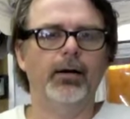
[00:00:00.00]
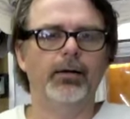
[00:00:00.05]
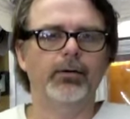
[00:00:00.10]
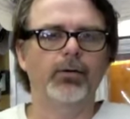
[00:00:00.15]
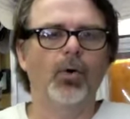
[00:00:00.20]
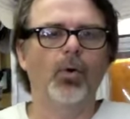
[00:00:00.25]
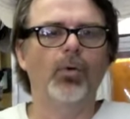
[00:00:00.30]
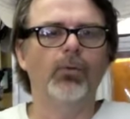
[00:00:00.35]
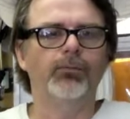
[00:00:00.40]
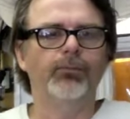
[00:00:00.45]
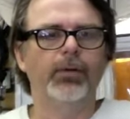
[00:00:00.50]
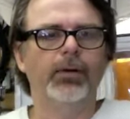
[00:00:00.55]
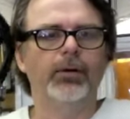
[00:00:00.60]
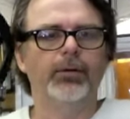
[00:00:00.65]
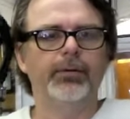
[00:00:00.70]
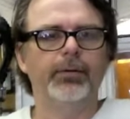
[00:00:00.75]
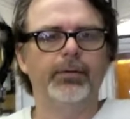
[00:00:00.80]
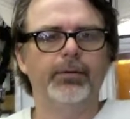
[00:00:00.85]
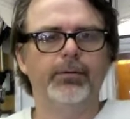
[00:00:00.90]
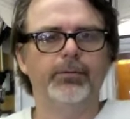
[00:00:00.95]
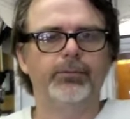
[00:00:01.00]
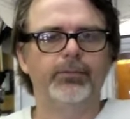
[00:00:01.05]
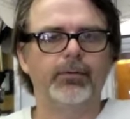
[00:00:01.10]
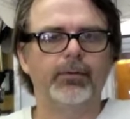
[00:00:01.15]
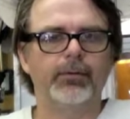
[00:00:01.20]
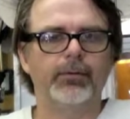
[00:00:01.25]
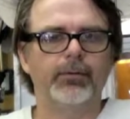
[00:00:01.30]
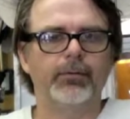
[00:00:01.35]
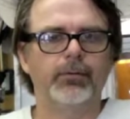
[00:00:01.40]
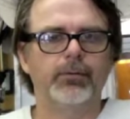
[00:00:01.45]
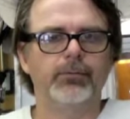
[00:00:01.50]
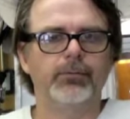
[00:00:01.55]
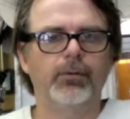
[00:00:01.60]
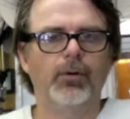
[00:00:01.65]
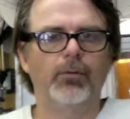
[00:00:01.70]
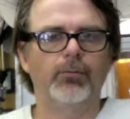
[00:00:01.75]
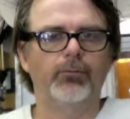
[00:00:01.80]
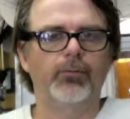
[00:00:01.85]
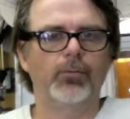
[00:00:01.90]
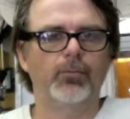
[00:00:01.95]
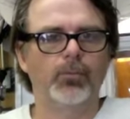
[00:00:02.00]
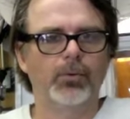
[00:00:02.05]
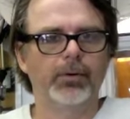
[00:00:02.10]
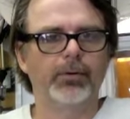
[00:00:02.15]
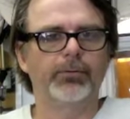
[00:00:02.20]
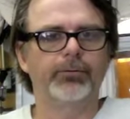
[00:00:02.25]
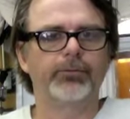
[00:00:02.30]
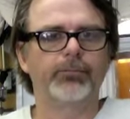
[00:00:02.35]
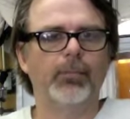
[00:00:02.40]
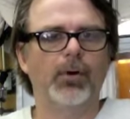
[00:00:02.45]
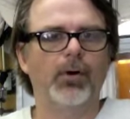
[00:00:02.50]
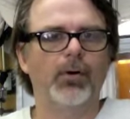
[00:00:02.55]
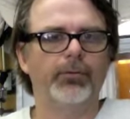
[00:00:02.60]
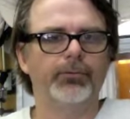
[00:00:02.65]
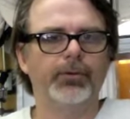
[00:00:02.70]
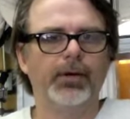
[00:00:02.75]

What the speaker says: gold field and it's known for real small,